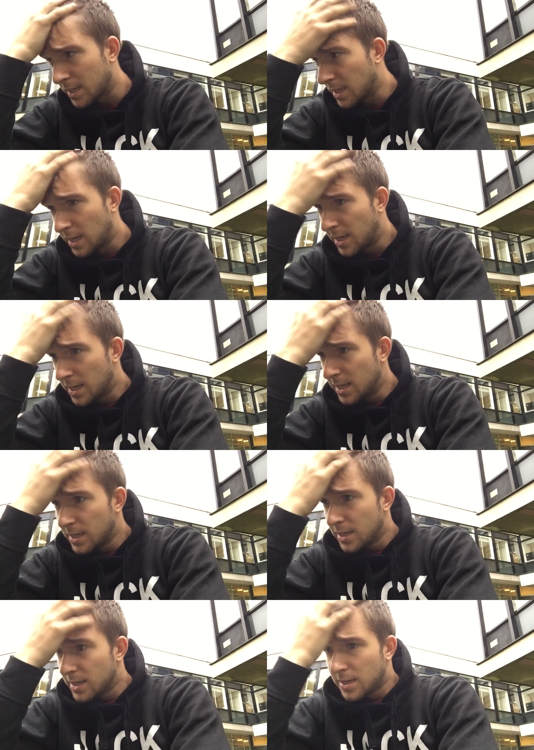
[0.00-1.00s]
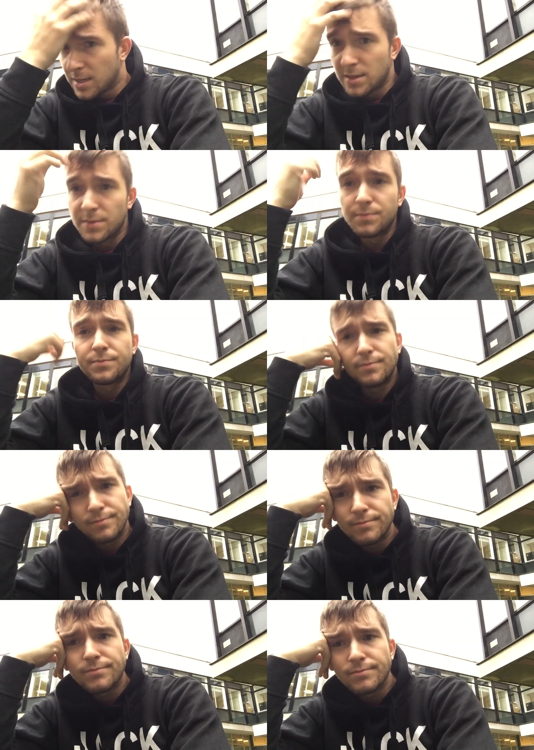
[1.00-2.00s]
Nothing is said.